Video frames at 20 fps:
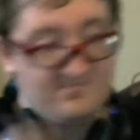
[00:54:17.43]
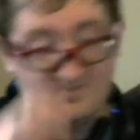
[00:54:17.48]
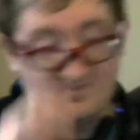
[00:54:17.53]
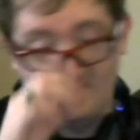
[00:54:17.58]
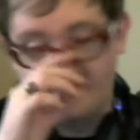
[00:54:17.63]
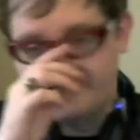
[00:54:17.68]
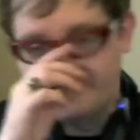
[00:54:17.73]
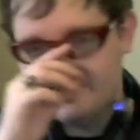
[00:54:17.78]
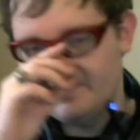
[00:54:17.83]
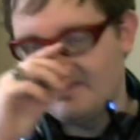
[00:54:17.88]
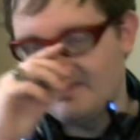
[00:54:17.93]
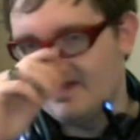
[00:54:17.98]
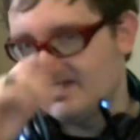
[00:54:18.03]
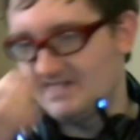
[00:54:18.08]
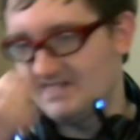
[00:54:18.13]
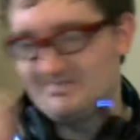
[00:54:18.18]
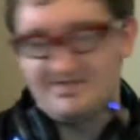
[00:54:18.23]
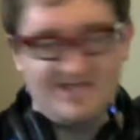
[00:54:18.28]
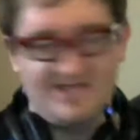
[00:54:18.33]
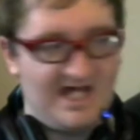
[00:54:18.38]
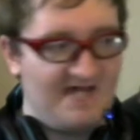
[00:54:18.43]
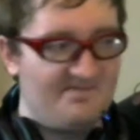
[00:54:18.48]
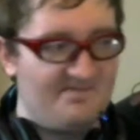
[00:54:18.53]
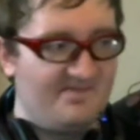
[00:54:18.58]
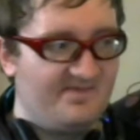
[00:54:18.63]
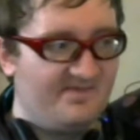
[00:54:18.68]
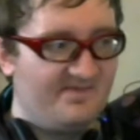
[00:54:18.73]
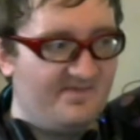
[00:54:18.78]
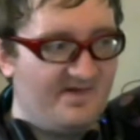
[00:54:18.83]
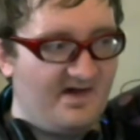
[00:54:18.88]
because it's about supper
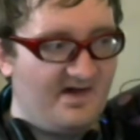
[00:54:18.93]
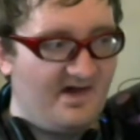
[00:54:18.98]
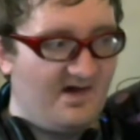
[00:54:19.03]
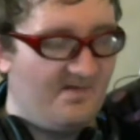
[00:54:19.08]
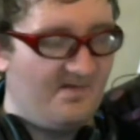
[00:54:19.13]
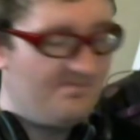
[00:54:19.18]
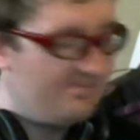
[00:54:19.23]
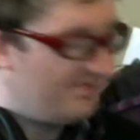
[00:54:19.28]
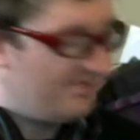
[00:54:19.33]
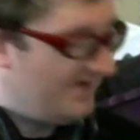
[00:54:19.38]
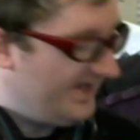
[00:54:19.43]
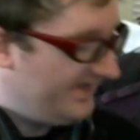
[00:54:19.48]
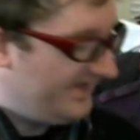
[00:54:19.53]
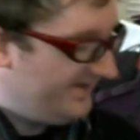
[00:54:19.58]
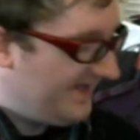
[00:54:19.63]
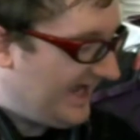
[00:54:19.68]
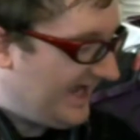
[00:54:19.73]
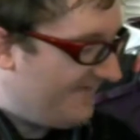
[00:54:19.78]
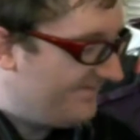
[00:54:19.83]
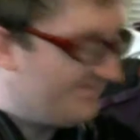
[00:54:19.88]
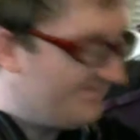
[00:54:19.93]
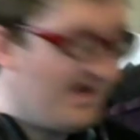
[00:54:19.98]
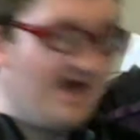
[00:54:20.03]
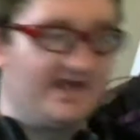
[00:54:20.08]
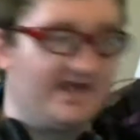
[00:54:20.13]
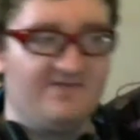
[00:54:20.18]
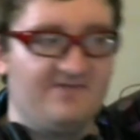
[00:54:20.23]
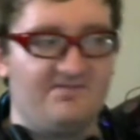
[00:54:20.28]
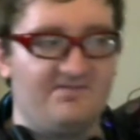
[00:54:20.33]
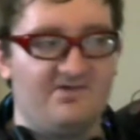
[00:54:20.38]
time, and I'll probably have the
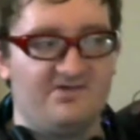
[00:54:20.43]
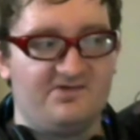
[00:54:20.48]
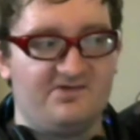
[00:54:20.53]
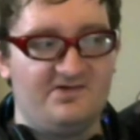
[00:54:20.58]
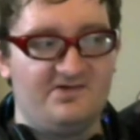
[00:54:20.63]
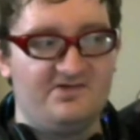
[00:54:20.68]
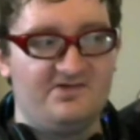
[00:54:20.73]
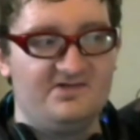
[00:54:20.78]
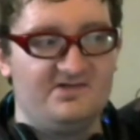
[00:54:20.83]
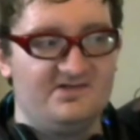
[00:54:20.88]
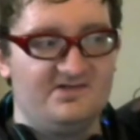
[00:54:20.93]
Pocky for dessert.